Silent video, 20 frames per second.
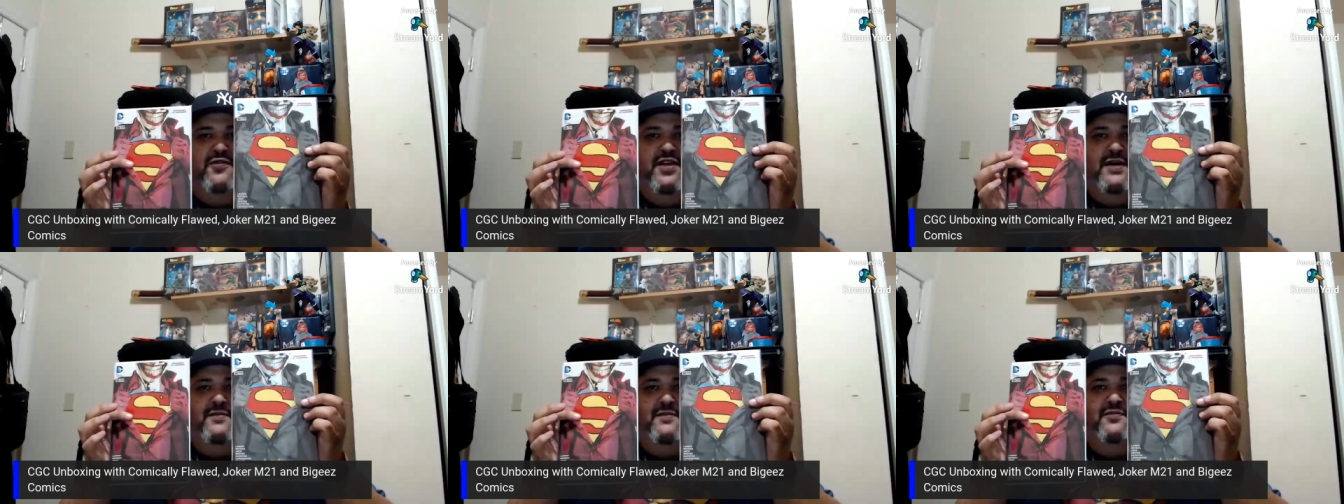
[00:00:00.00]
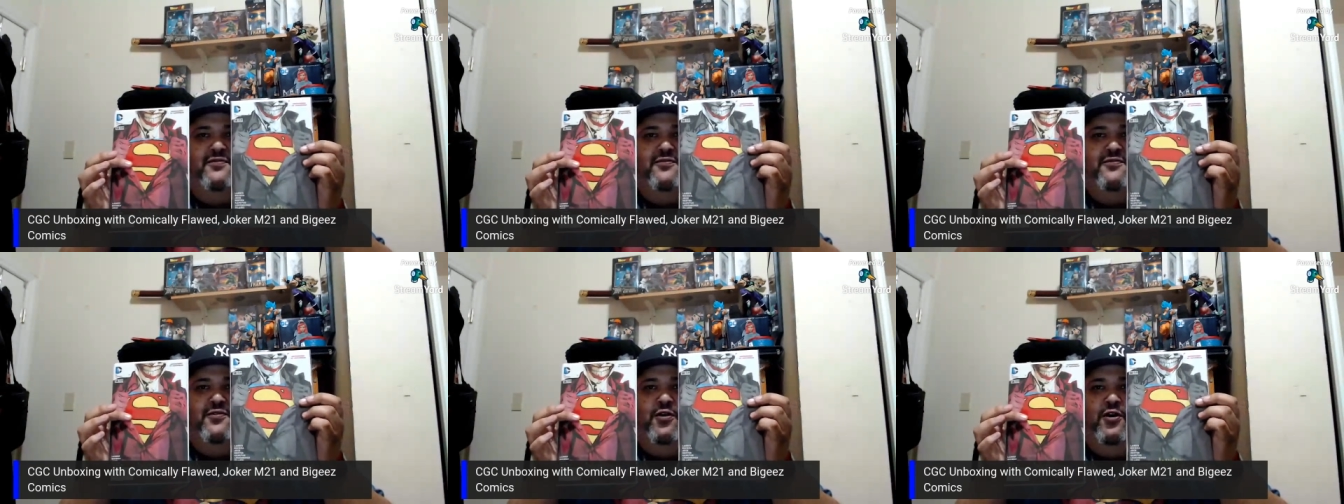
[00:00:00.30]

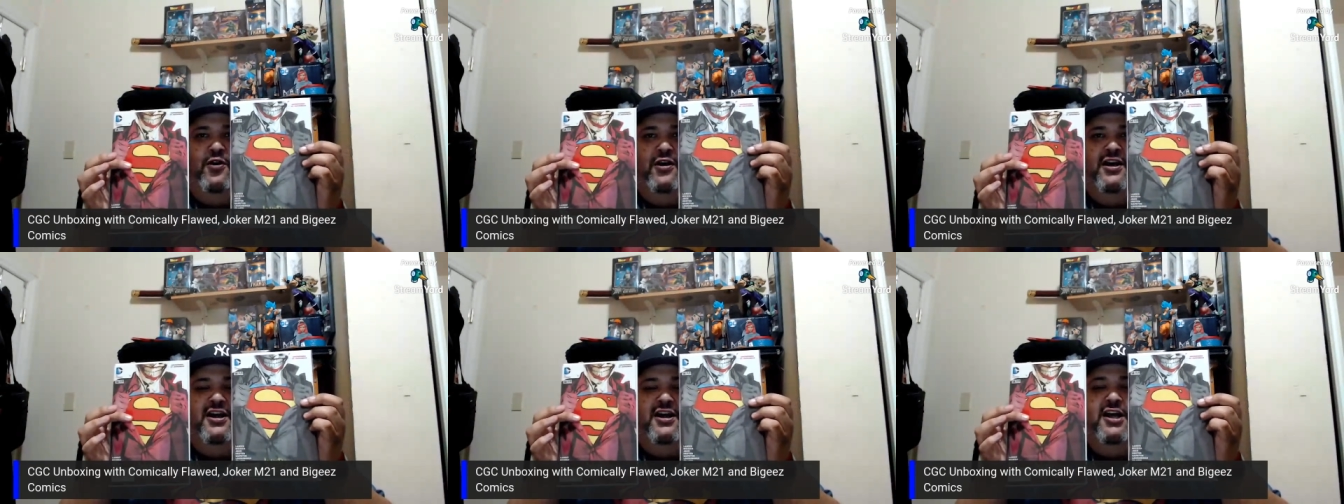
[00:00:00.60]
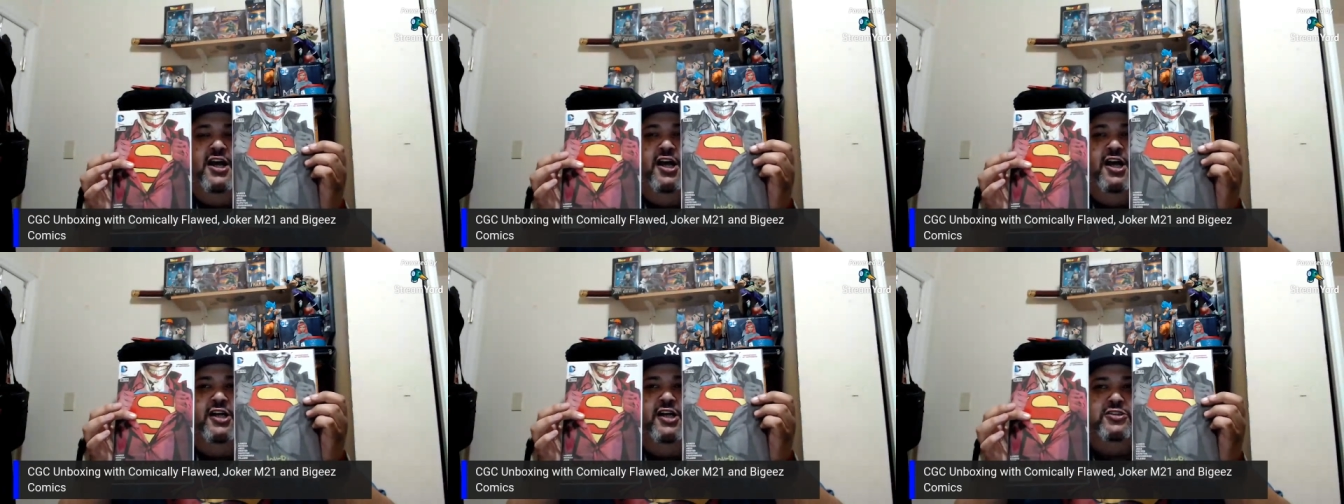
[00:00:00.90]
them
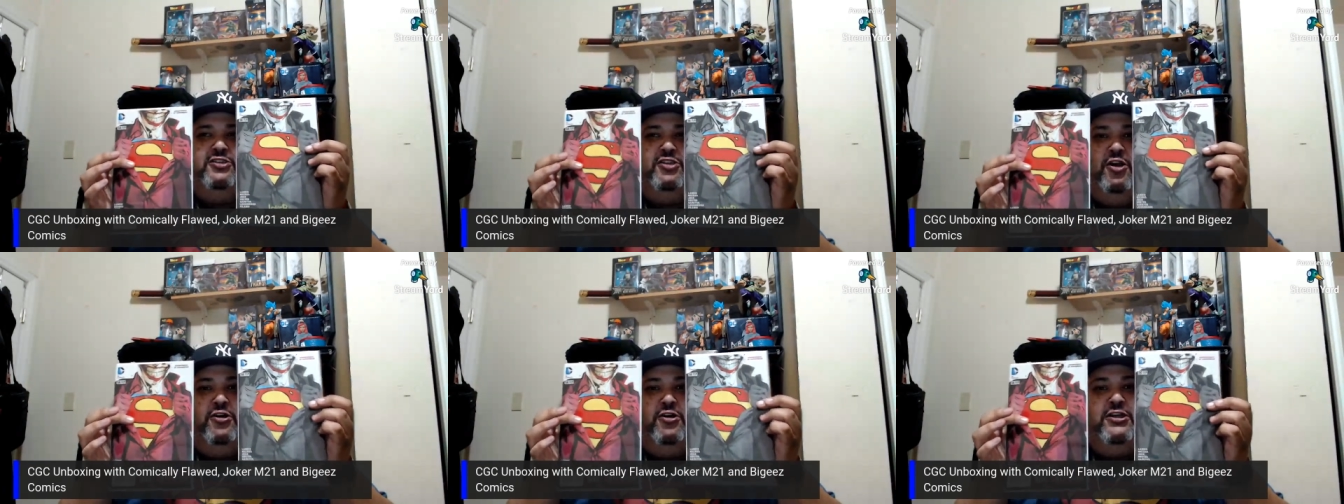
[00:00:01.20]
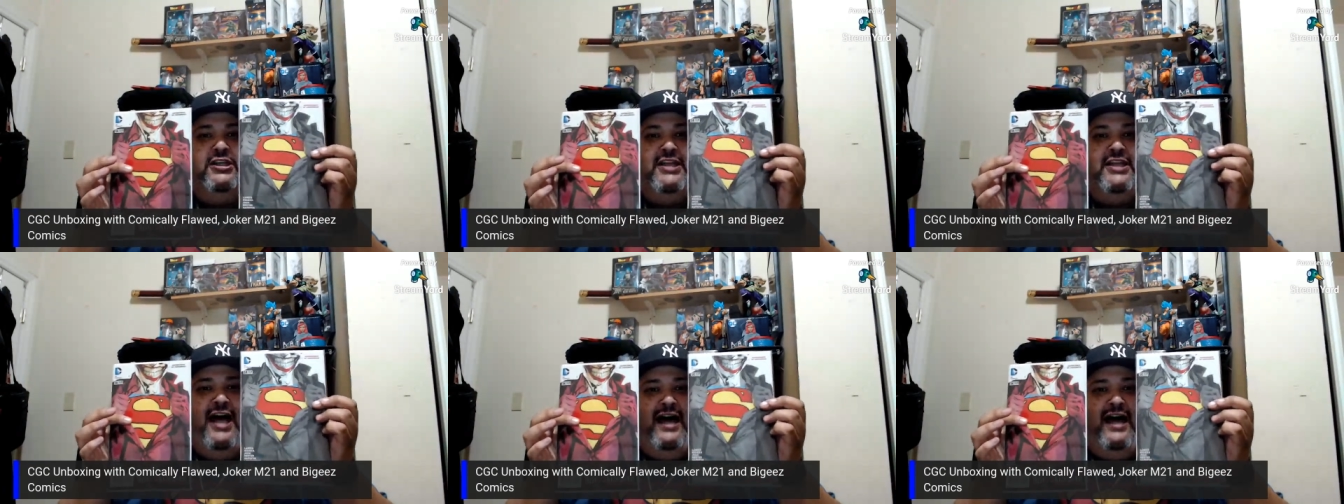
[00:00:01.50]
for
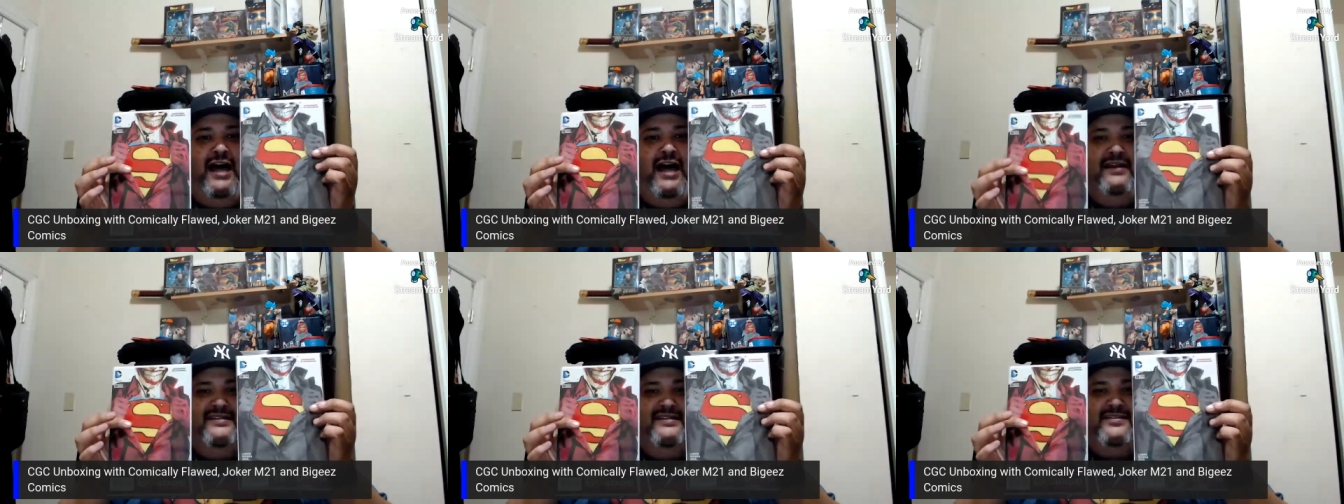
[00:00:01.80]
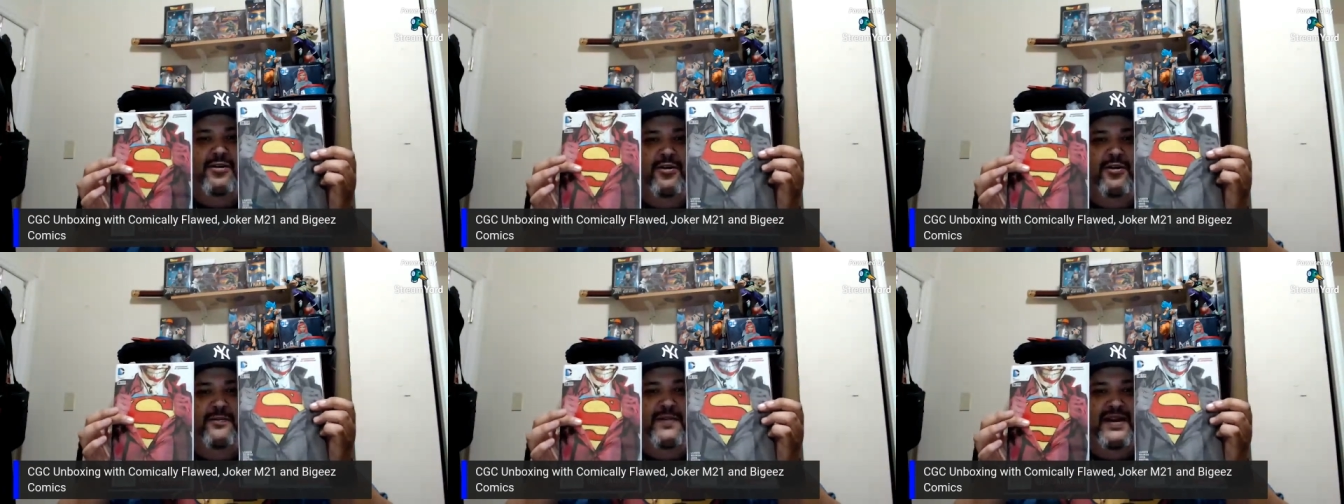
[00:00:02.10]
thirty
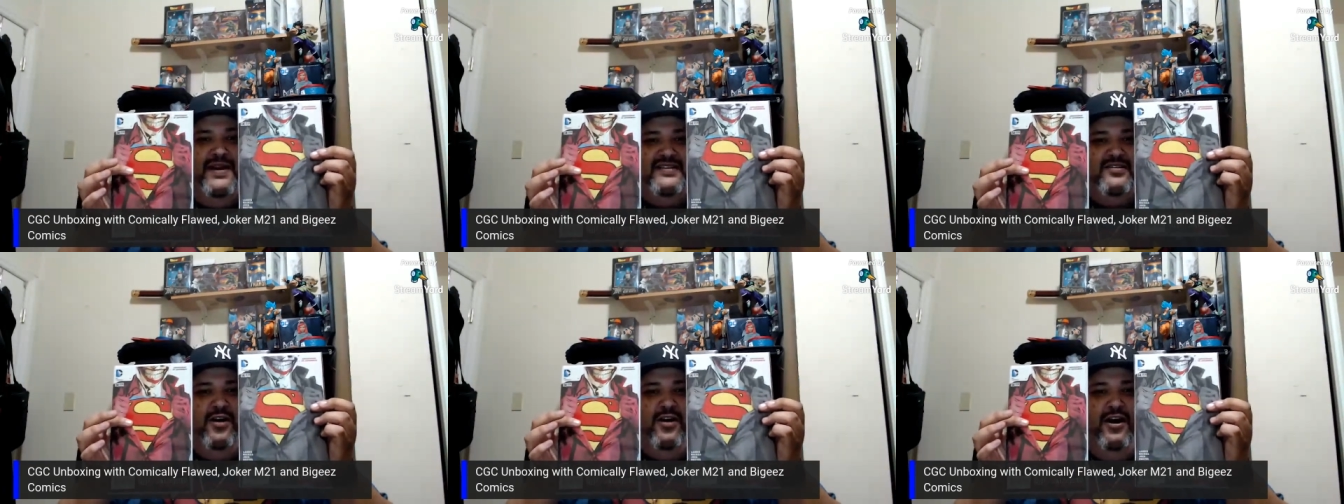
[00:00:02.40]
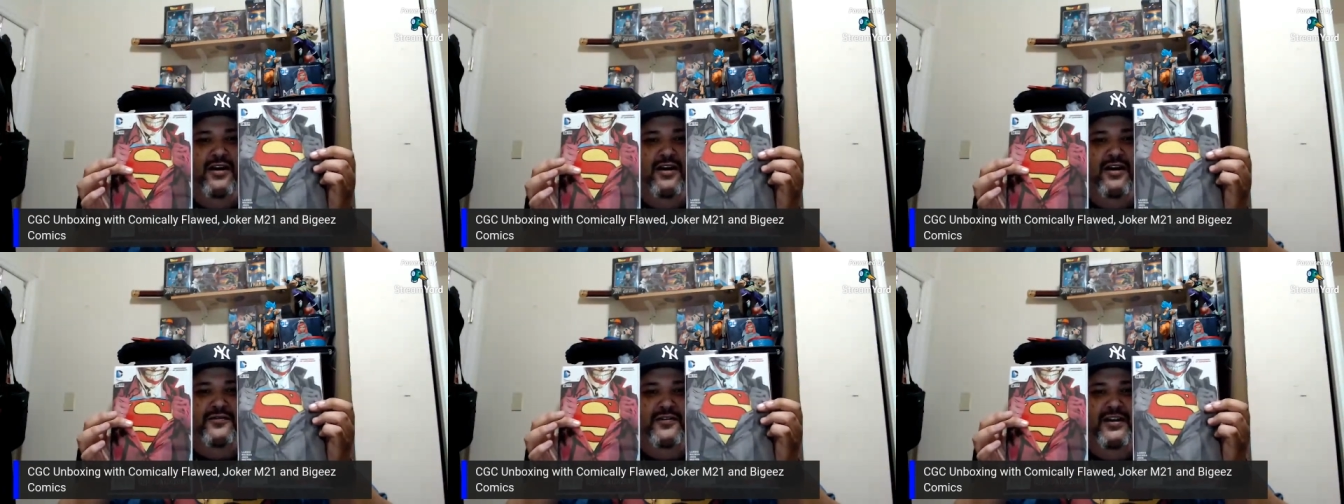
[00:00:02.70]
dollars or best
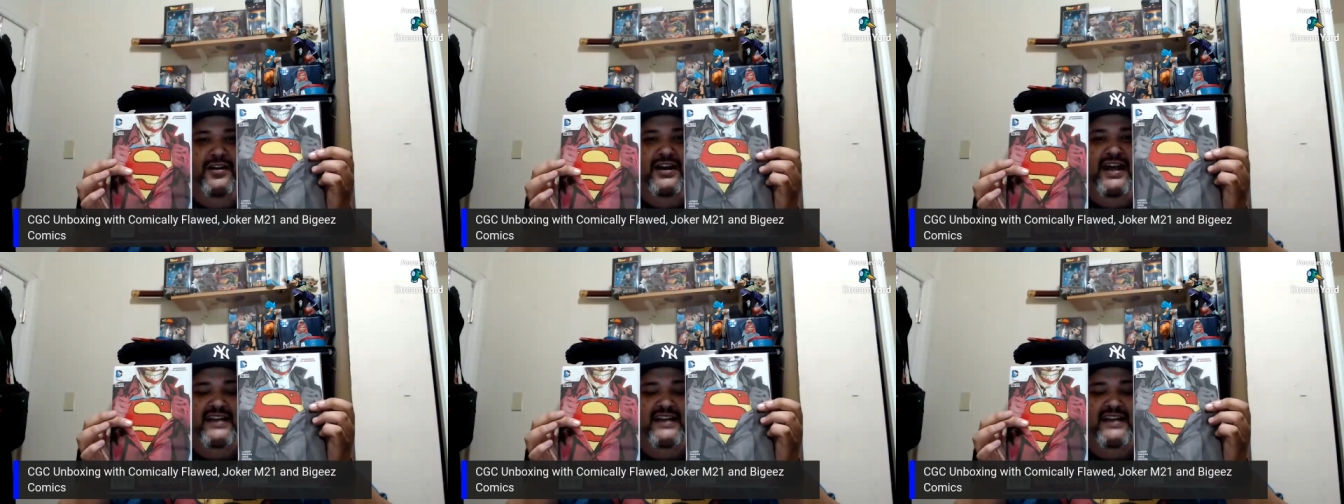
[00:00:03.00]
offer,